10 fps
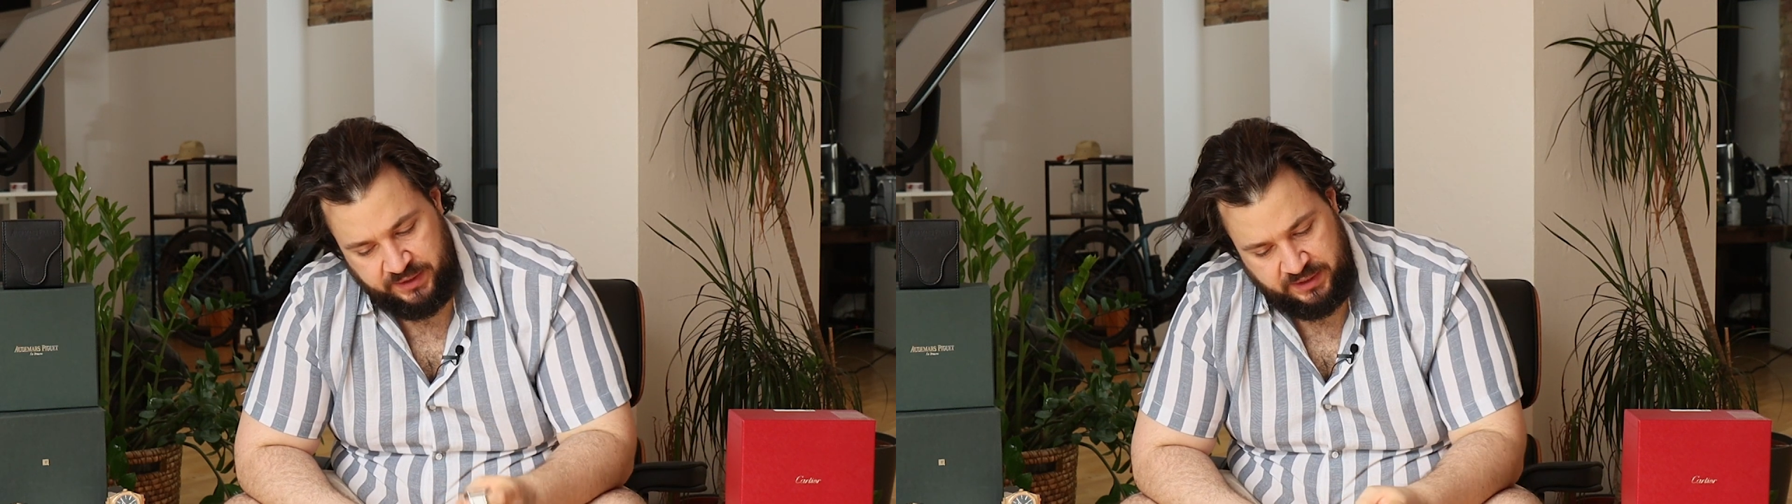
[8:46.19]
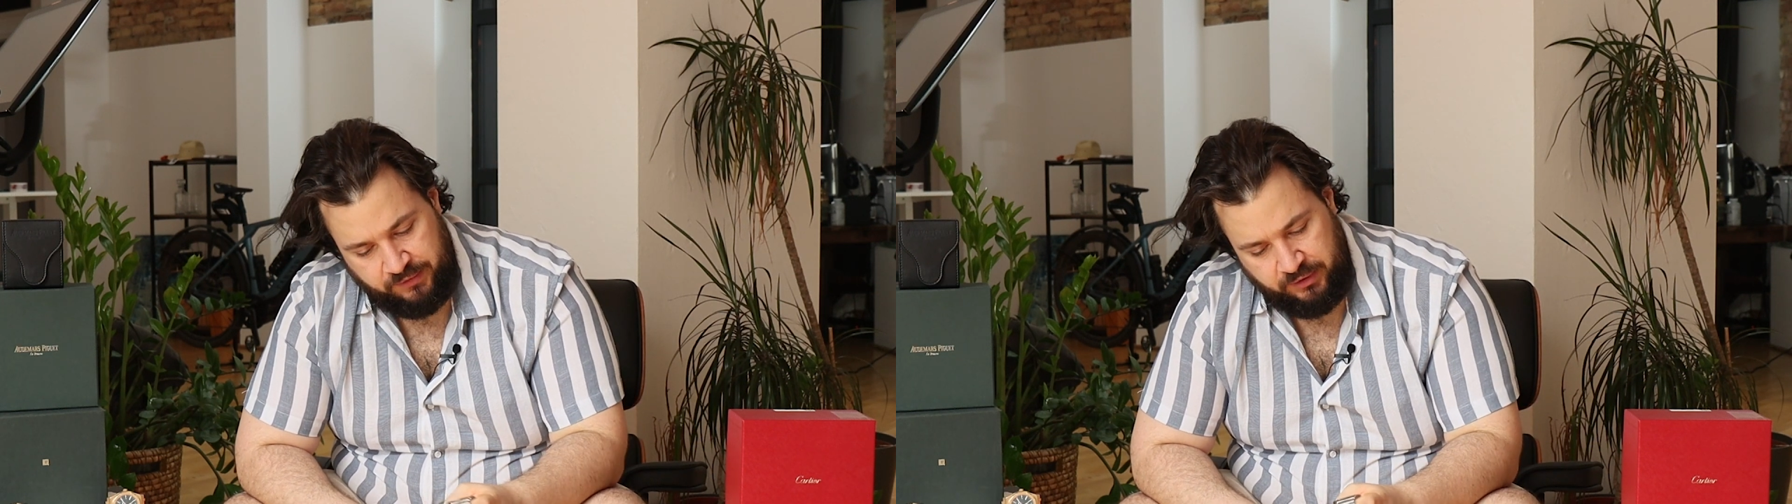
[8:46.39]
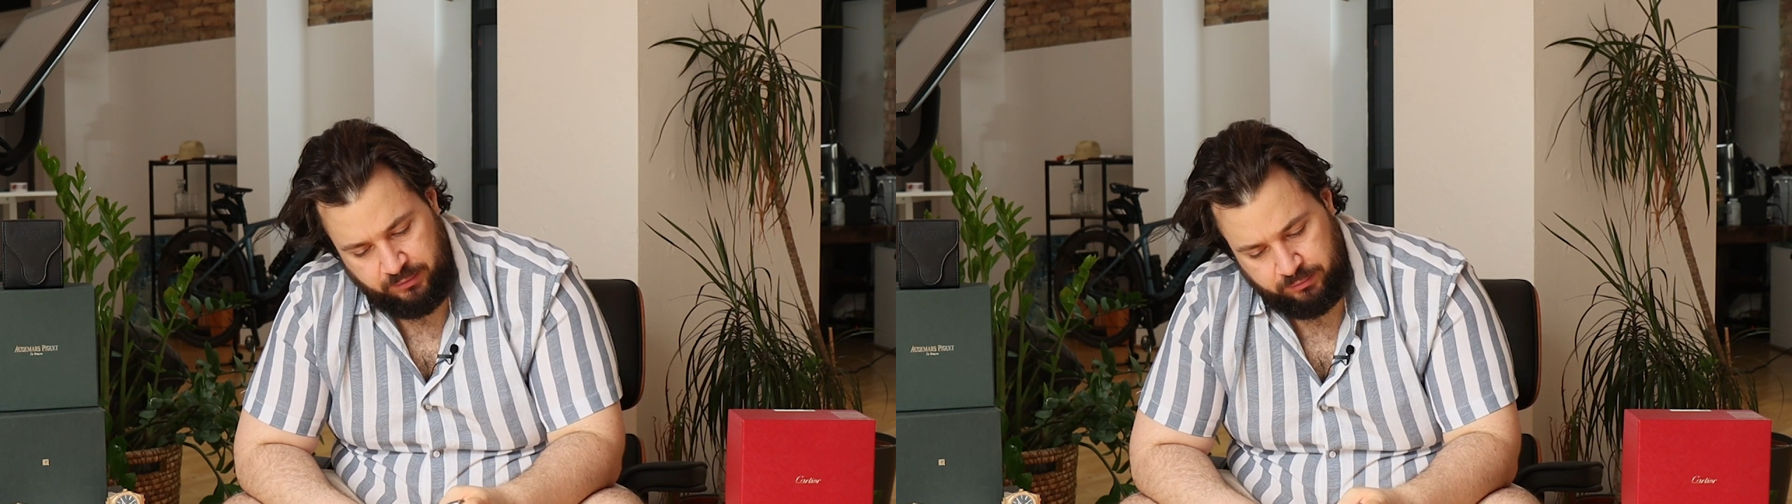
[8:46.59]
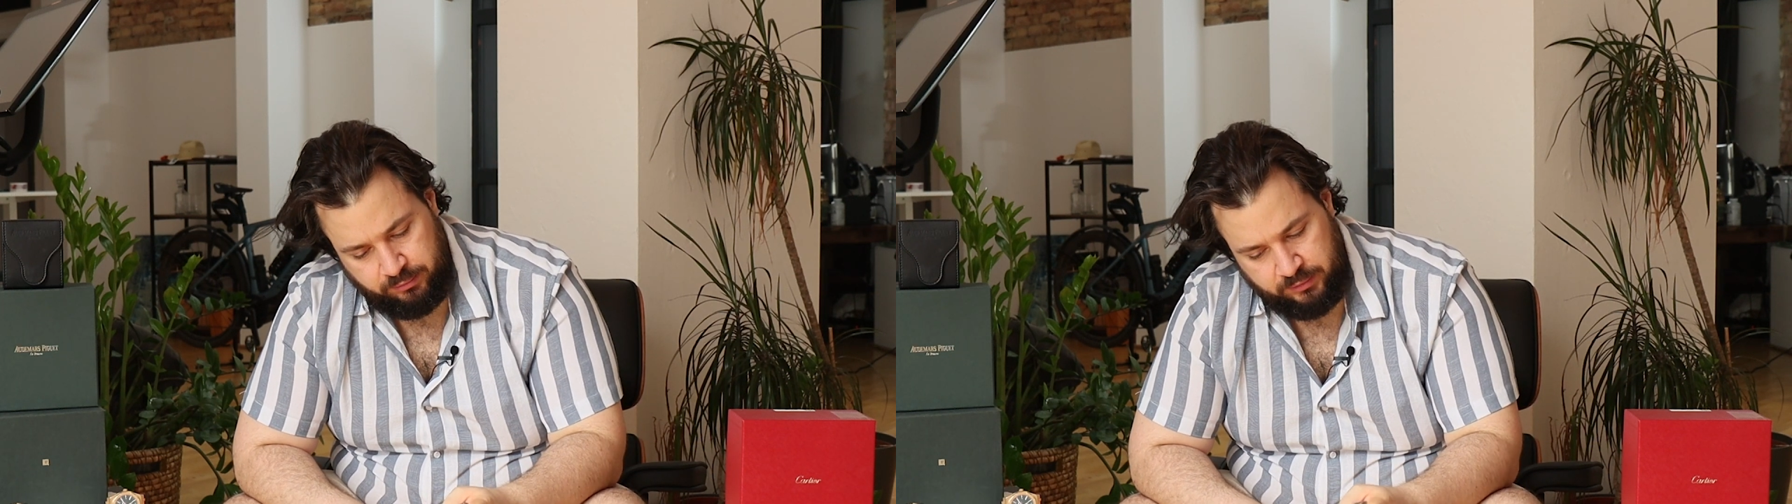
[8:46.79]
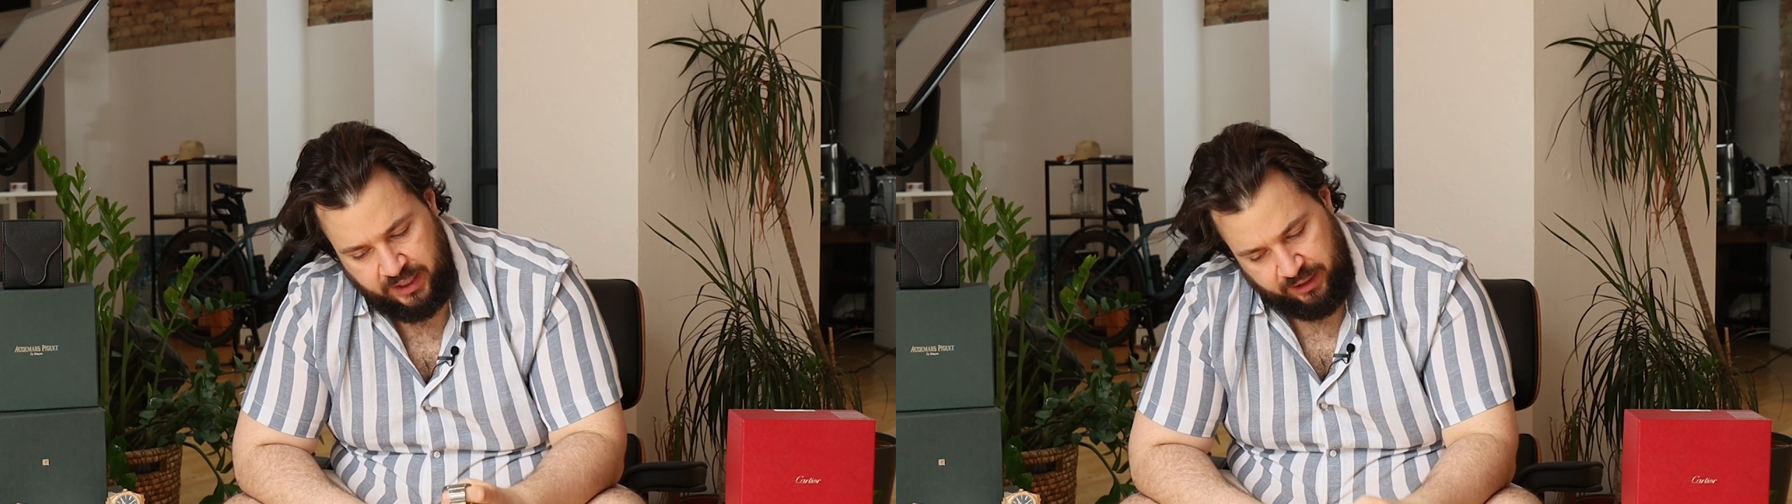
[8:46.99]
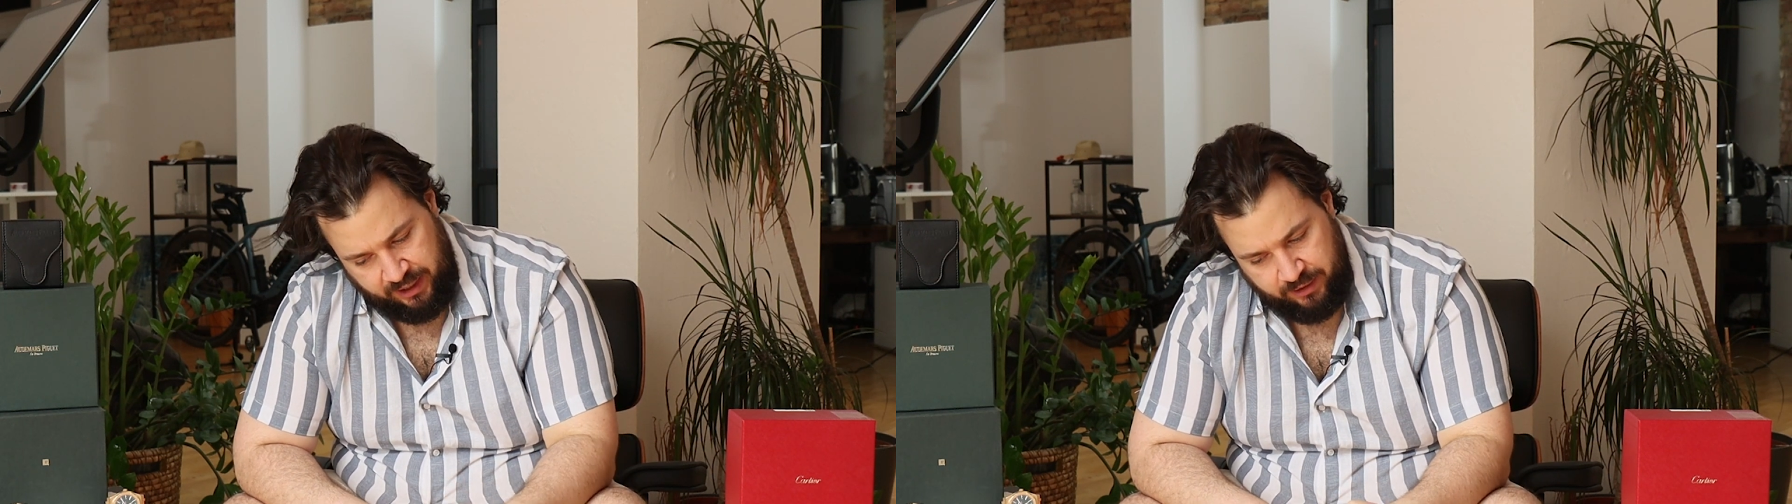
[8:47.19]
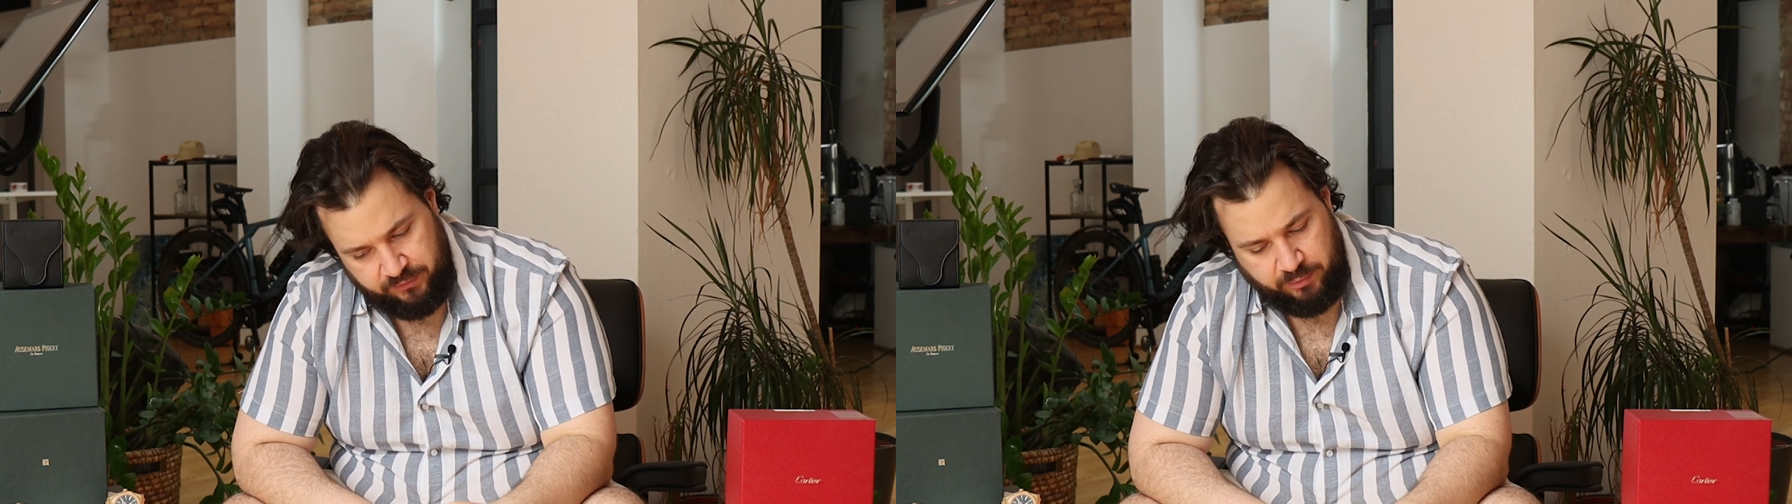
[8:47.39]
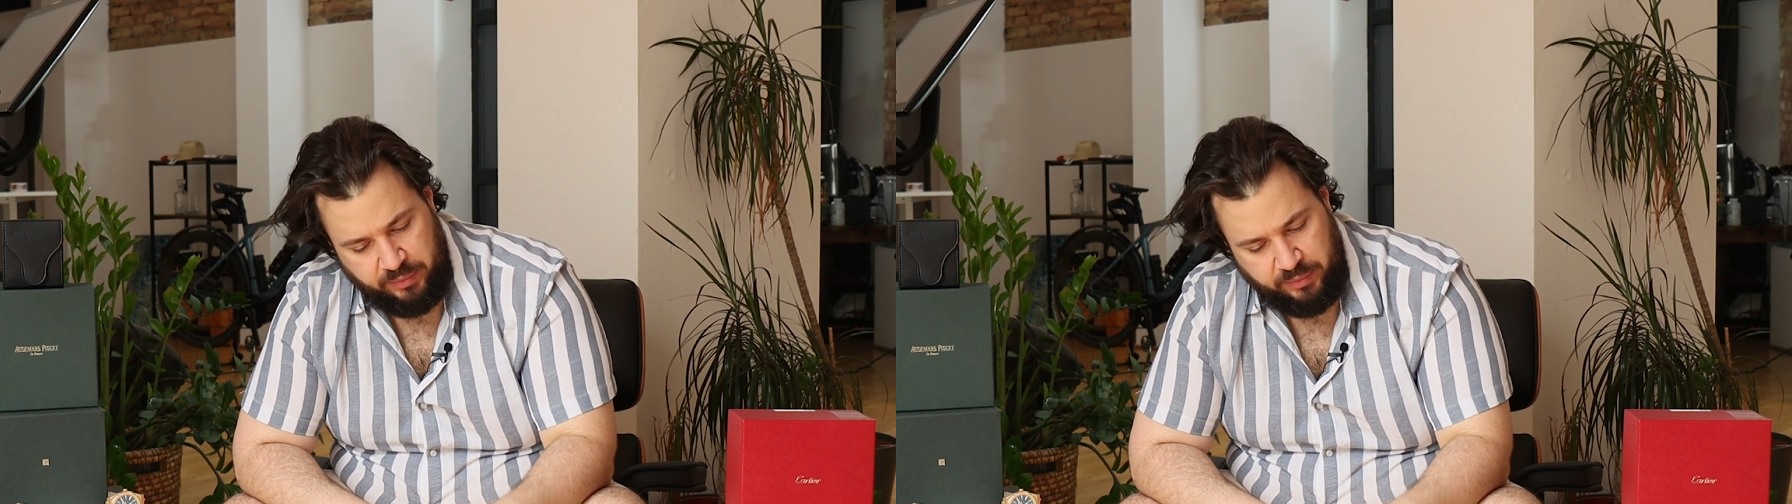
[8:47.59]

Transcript: is 7.5